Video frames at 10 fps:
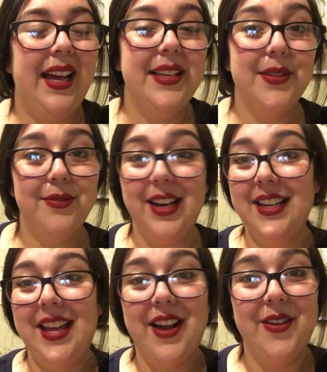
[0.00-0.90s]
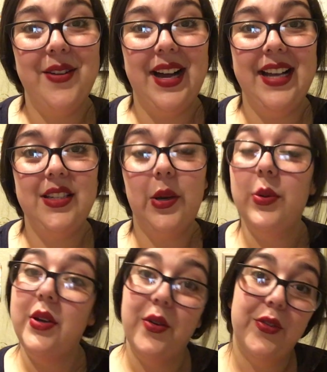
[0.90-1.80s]
As of right now, I
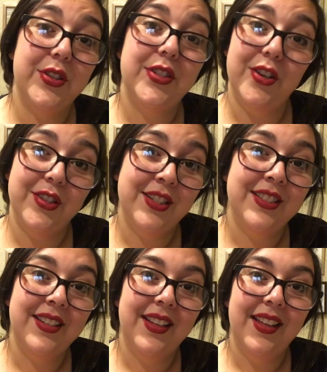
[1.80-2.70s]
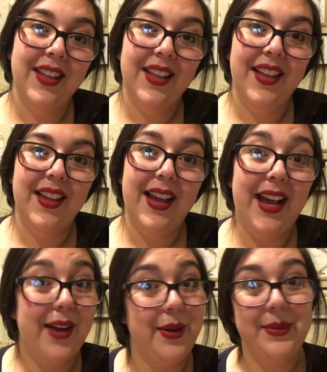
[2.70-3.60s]
don't know for certain
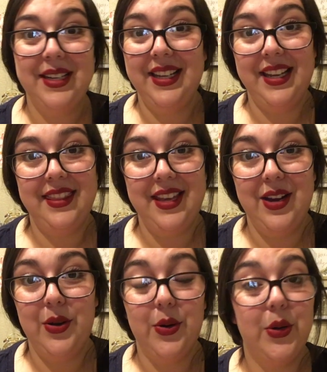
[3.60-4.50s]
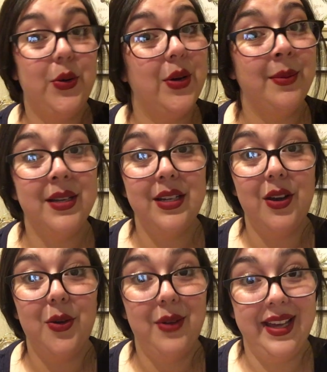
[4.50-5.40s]
how I'm gonna get there or who I'm gonna
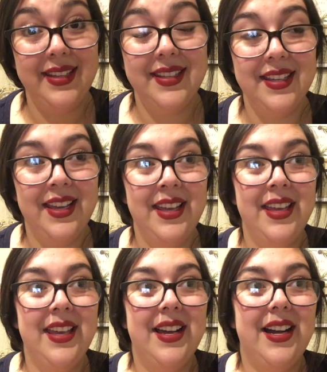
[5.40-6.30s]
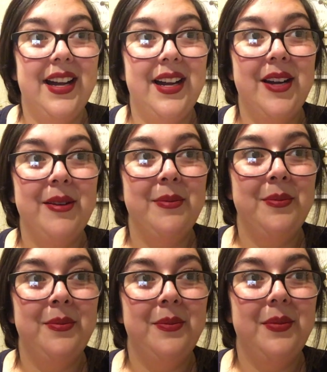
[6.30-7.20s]
go with.
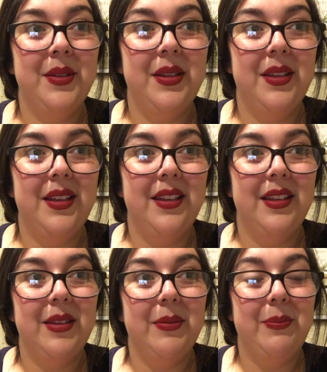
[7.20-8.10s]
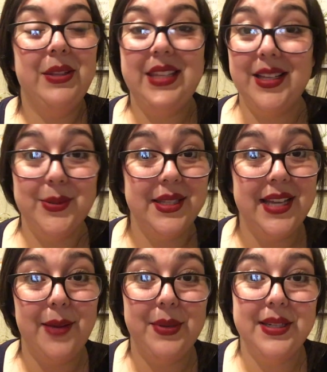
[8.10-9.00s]
But that's what's
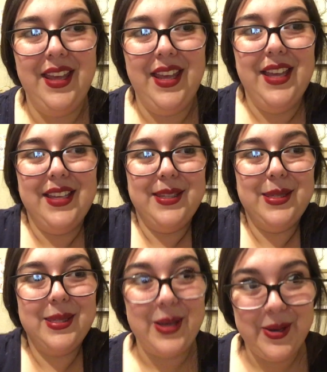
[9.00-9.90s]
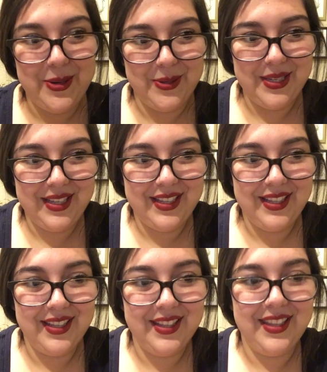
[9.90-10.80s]
happened. So
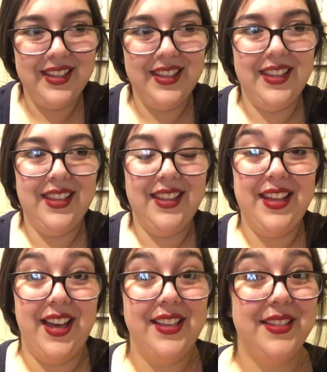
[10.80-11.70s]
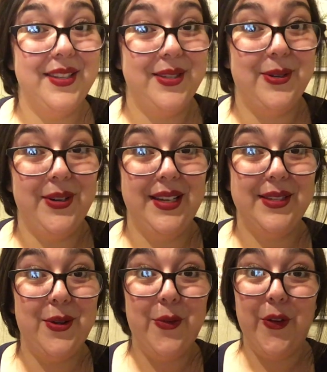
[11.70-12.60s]
that is the story
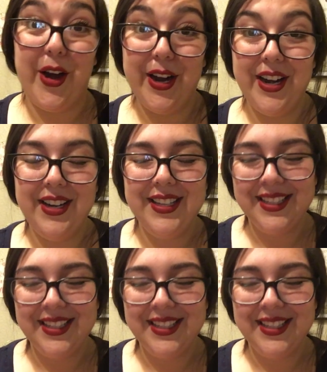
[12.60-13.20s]
so far.